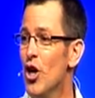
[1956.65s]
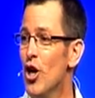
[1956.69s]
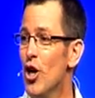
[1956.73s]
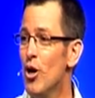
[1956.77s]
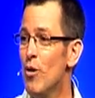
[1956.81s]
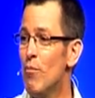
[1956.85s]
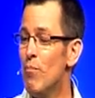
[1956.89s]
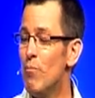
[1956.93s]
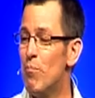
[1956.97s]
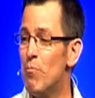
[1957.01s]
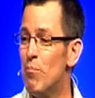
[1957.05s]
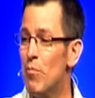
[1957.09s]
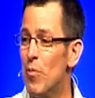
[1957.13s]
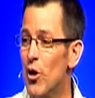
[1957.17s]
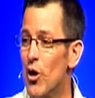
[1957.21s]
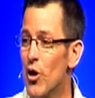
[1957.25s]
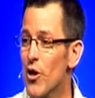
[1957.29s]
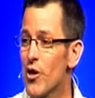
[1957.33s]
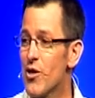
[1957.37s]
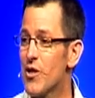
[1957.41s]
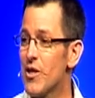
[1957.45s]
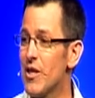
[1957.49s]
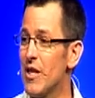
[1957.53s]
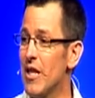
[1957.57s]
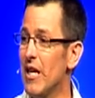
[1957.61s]

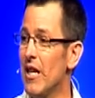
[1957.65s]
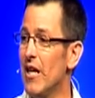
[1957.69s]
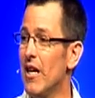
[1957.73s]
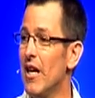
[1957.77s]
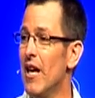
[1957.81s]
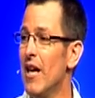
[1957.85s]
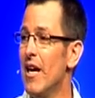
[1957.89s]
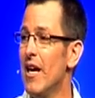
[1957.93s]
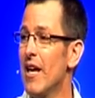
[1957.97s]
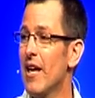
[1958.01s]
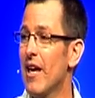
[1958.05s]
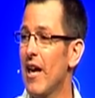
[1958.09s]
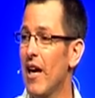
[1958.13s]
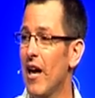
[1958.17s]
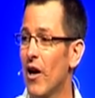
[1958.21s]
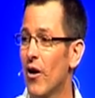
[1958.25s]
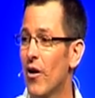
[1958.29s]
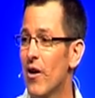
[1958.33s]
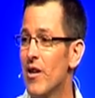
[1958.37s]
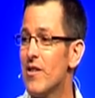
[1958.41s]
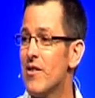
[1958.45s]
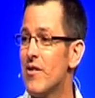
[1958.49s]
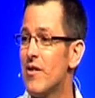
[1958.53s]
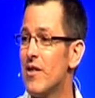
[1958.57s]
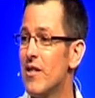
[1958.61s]
Mercy
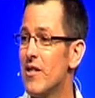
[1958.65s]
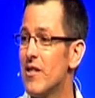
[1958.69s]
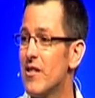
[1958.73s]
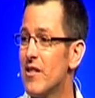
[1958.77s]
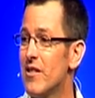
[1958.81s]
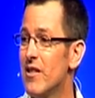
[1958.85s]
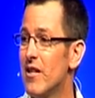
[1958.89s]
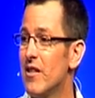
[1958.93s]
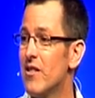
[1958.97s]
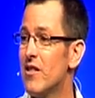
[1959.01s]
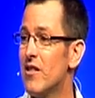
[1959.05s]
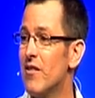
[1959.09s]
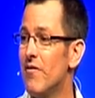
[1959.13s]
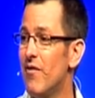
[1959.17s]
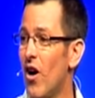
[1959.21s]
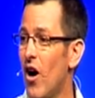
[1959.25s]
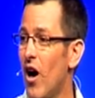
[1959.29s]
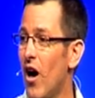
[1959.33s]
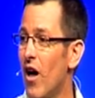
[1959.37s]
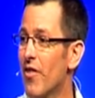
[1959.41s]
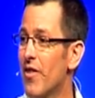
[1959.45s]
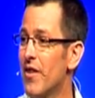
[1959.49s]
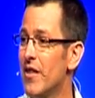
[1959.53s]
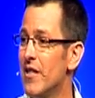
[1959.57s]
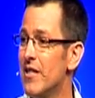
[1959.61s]
carries this sense of
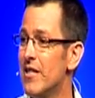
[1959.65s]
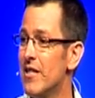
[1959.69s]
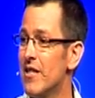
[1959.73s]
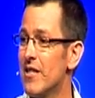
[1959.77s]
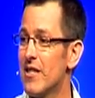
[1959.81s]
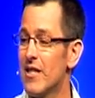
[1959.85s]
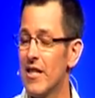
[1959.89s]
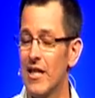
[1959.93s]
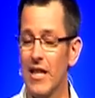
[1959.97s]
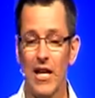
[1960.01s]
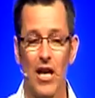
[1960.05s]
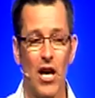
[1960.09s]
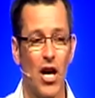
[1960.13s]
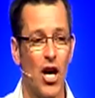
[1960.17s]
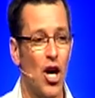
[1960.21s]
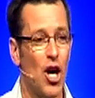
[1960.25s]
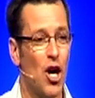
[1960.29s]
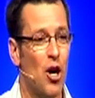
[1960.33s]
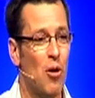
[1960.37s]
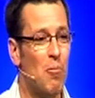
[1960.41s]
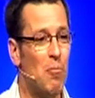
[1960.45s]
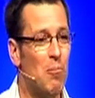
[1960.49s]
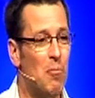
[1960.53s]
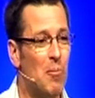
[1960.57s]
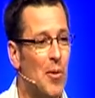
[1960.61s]
authenticity.
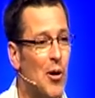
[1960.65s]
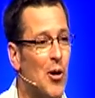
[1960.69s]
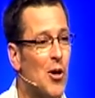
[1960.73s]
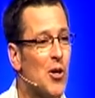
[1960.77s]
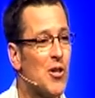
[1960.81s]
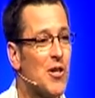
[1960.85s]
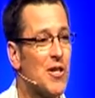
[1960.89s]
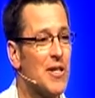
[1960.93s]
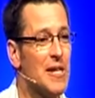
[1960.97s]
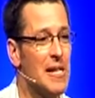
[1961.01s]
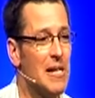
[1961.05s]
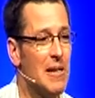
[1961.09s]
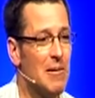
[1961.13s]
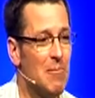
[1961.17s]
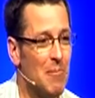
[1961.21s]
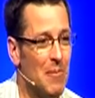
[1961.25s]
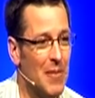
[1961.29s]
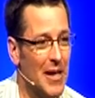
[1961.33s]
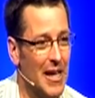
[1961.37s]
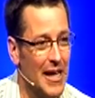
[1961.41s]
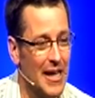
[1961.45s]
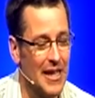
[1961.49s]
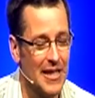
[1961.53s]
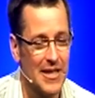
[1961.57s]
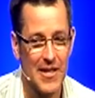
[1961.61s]
Mercy
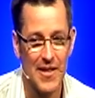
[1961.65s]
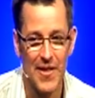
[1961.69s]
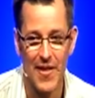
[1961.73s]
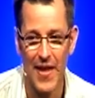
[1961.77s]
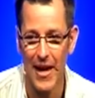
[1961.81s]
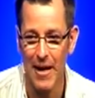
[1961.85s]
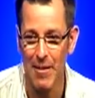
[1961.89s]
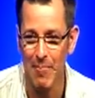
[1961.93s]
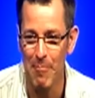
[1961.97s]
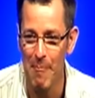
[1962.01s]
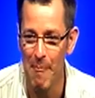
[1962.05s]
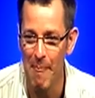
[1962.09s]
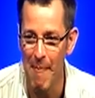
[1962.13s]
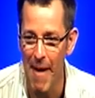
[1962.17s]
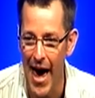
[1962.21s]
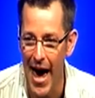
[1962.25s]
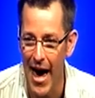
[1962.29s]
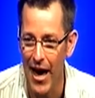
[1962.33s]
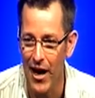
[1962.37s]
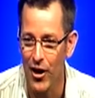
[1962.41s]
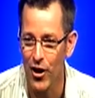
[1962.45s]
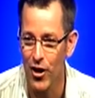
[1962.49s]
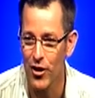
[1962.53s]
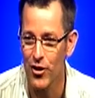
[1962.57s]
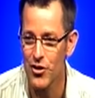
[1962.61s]
means they
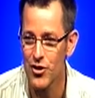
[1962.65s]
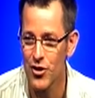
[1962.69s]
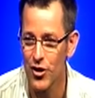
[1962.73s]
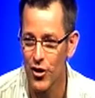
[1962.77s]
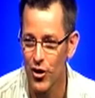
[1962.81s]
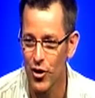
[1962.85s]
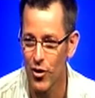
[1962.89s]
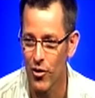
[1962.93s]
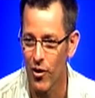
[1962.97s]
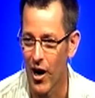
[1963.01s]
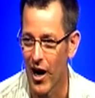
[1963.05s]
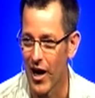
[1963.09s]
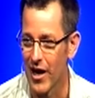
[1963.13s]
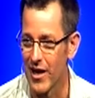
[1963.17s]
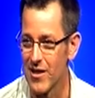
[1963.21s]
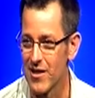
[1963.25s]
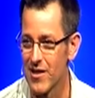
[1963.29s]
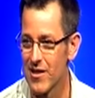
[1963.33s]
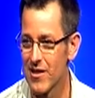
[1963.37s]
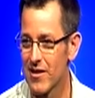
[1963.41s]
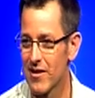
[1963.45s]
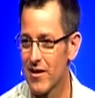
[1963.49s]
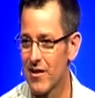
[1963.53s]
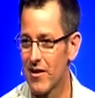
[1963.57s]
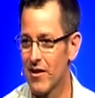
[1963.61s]
matter to Christ.